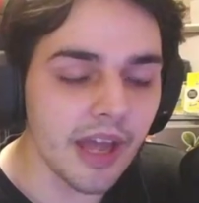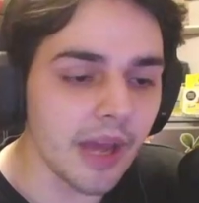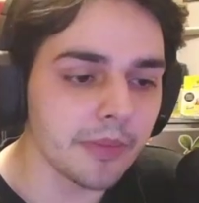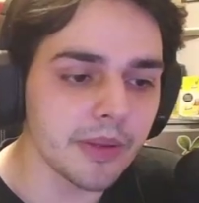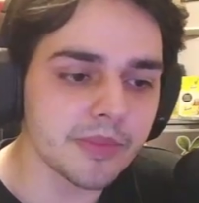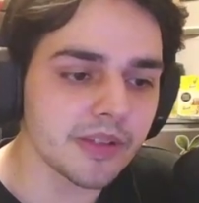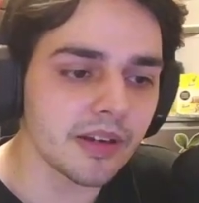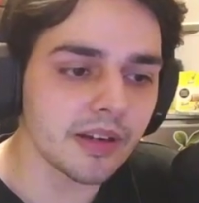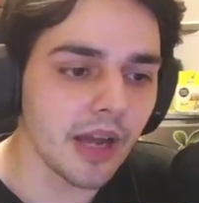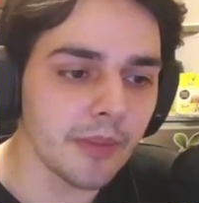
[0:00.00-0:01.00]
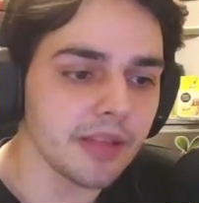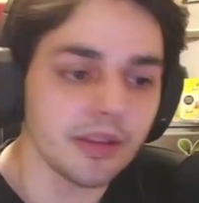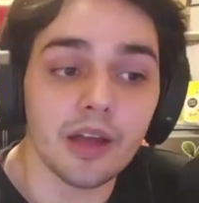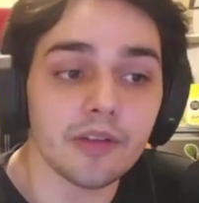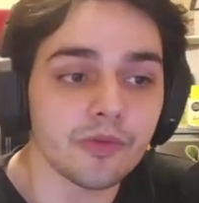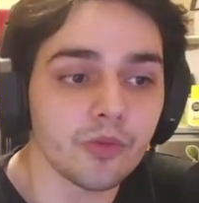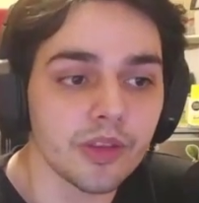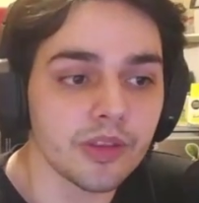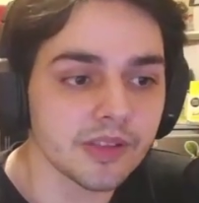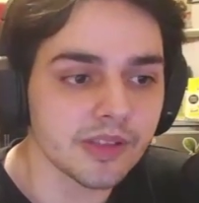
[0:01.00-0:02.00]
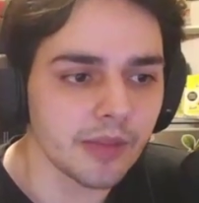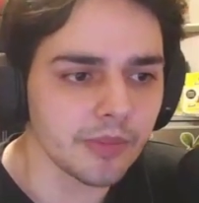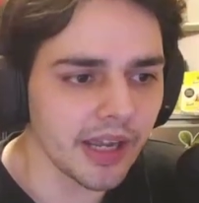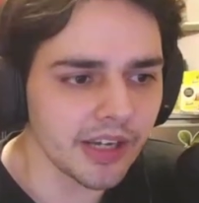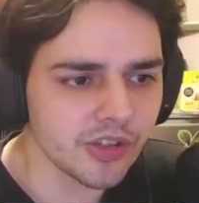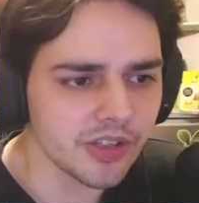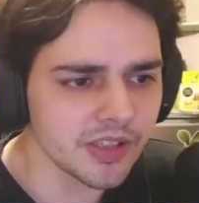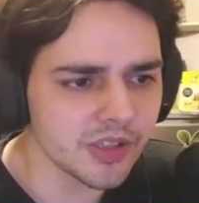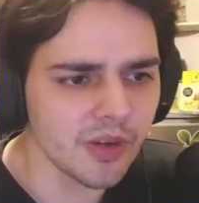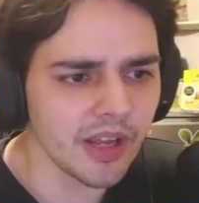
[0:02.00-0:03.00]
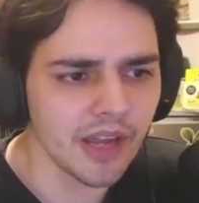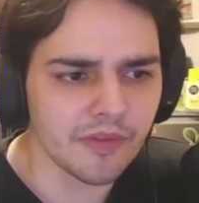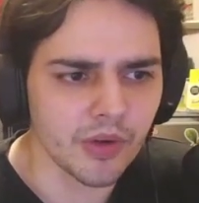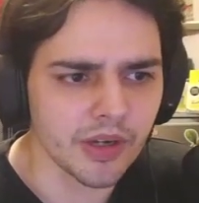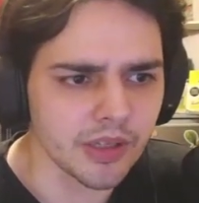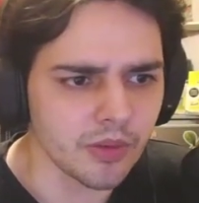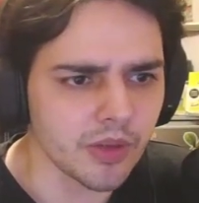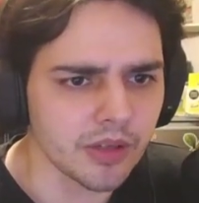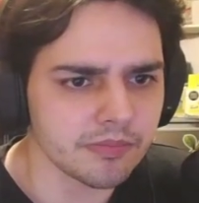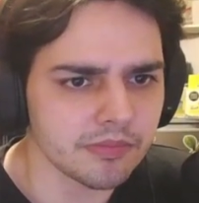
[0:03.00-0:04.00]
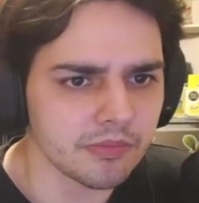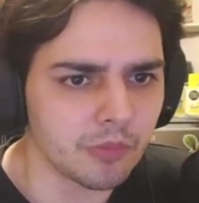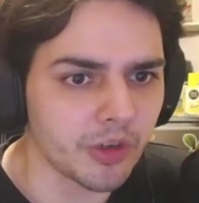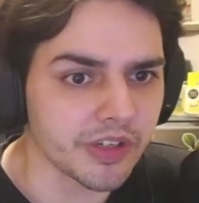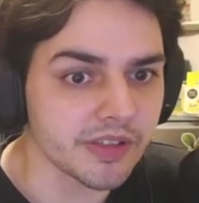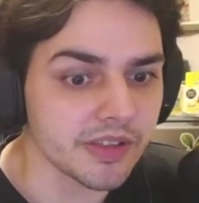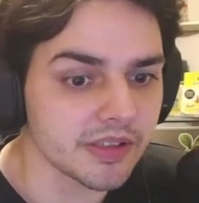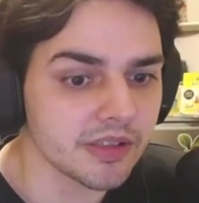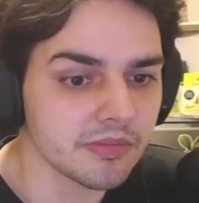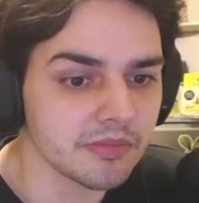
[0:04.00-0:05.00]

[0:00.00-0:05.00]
emblems are... I'm in love with these. Actually, this one I have no idea what is this.